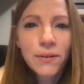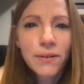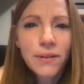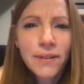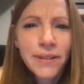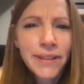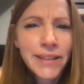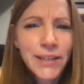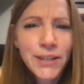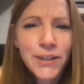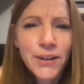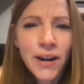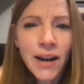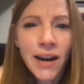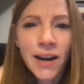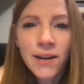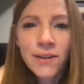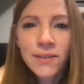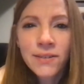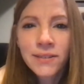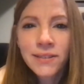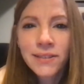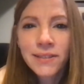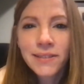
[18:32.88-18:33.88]
Clean your
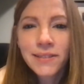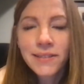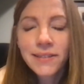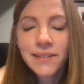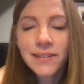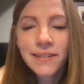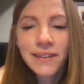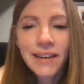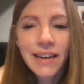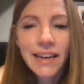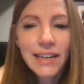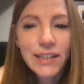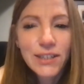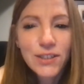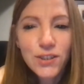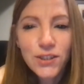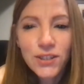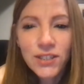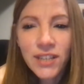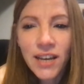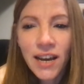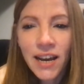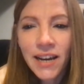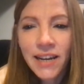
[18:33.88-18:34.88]
house,
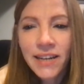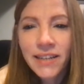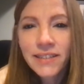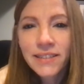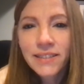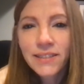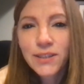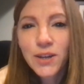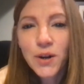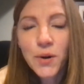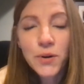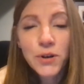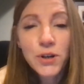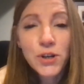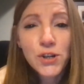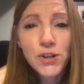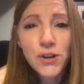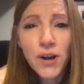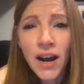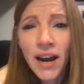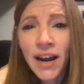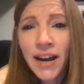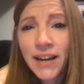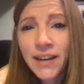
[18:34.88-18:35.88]
exercise, go on a
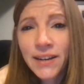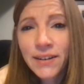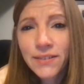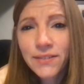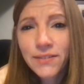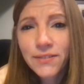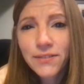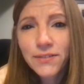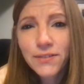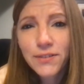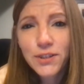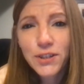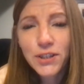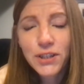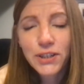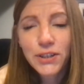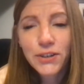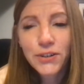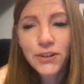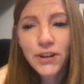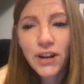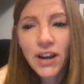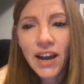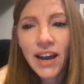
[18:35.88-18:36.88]
drive to
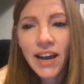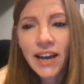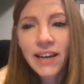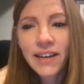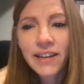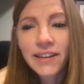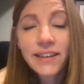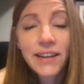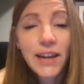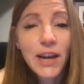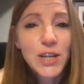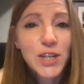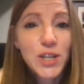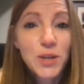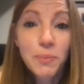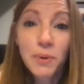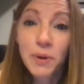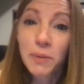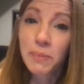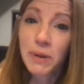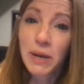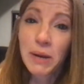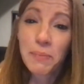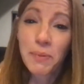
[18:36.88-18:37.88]
clear your head, catch up
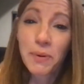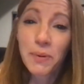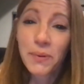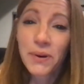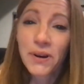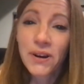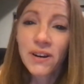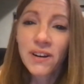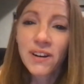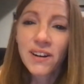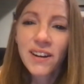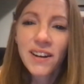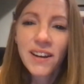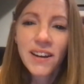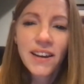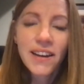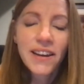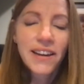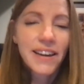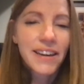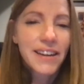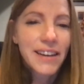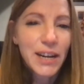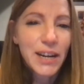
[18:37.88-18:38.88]
on paperwork,
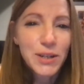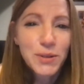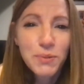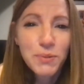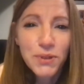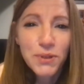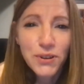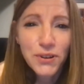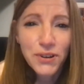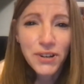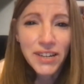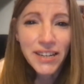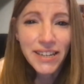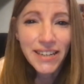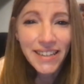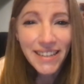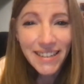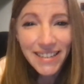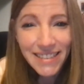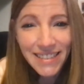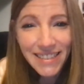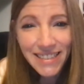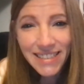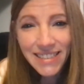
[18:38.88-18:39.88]
connect with your
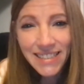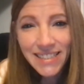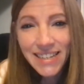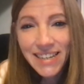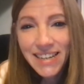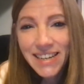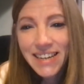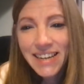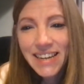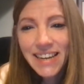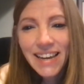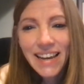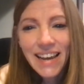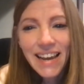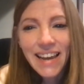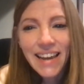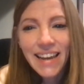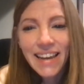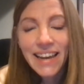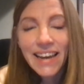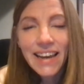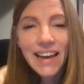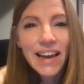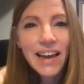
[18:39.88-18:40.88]
kids.
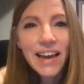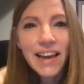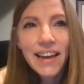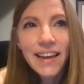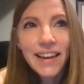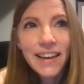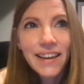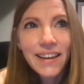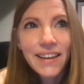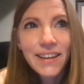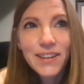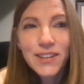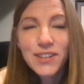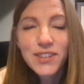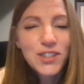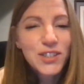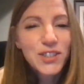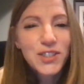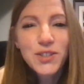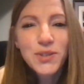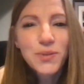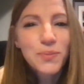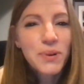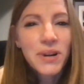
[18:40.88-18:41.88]

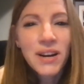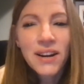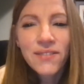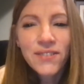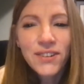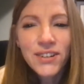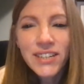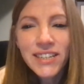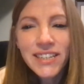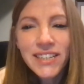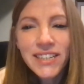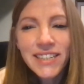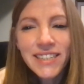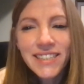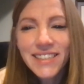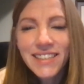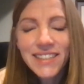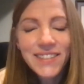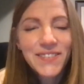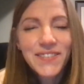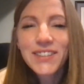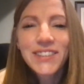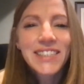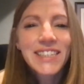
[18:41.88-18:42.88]
Just whatever it is,
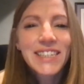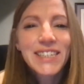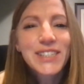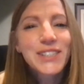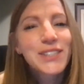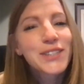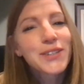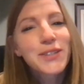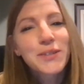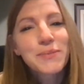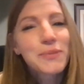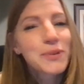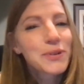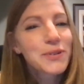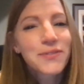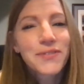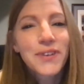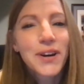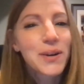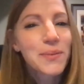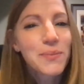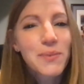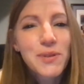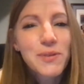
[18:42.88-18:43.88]
it feels easier and more
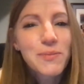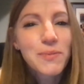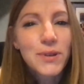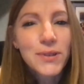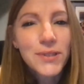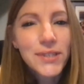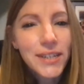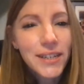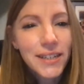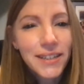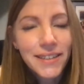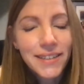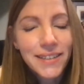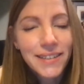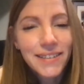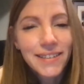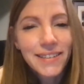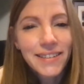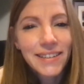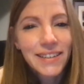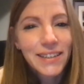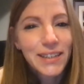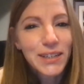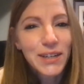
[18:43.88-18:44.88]
fun with music,
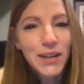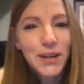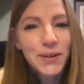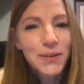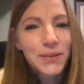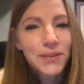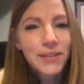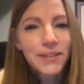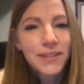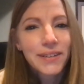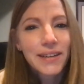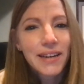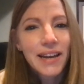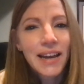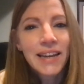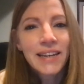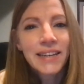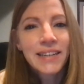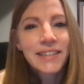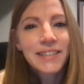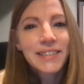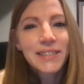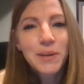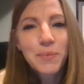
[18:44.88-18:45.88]

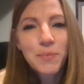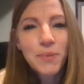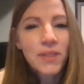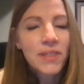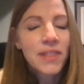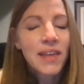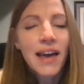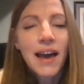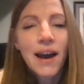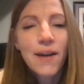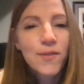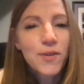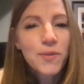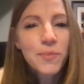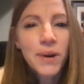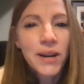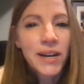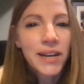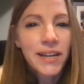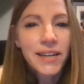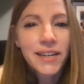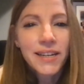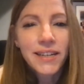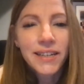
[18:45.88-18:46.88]
and it's something that
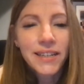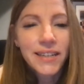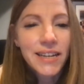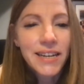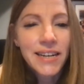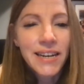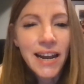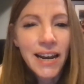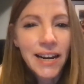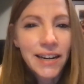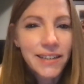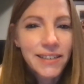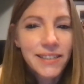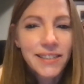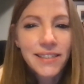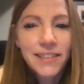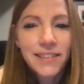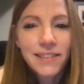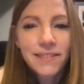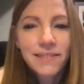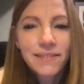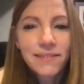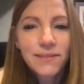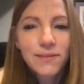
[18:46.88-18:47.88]
everybody can
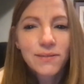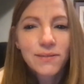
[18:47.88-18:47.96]
connect